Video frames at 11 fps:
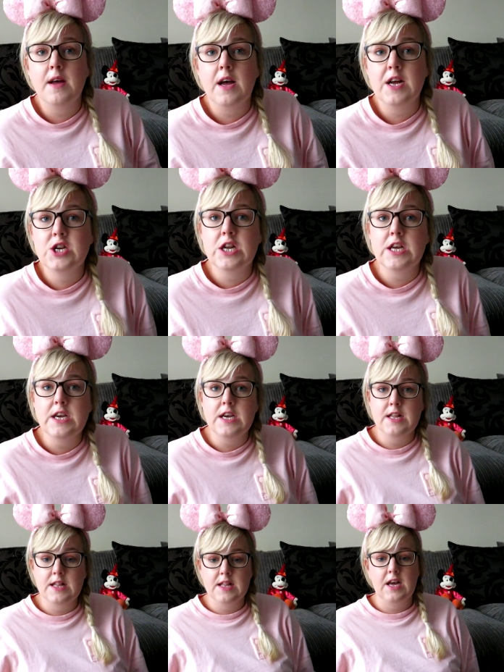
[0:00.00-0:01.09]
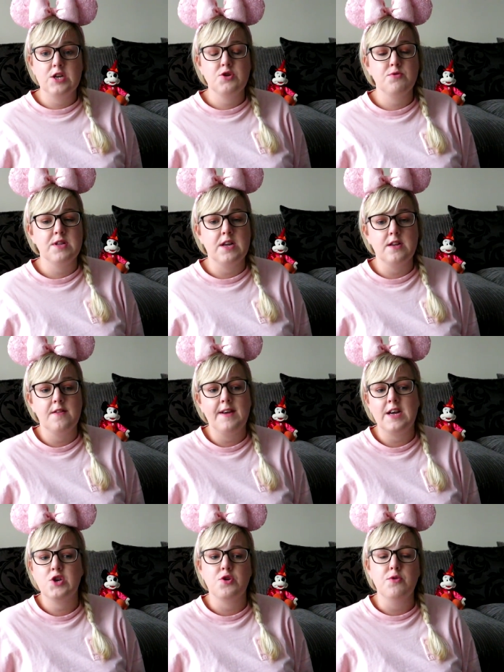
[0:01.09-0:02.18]
actually actual
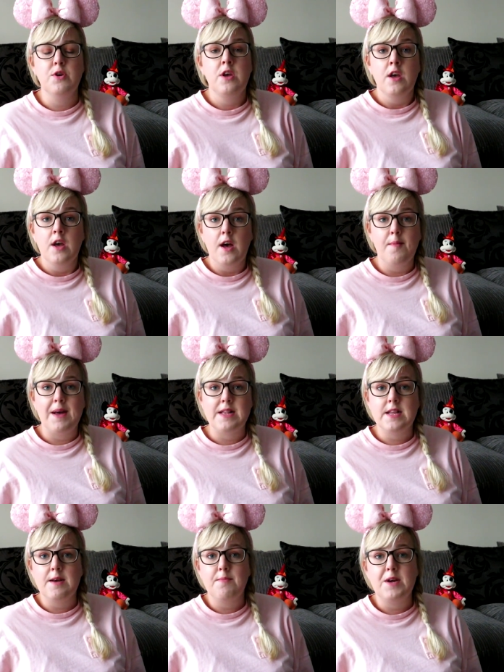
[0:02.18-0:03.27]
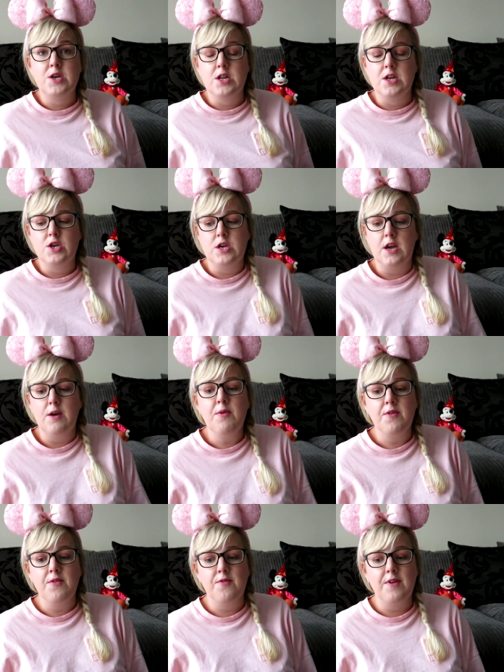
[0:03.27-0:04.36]
satisfaction Amanda and Mitch this year,
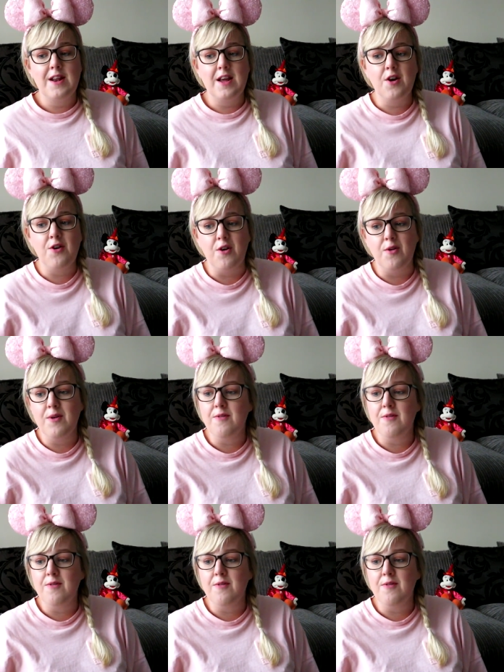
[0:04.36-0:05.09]
which was really cool.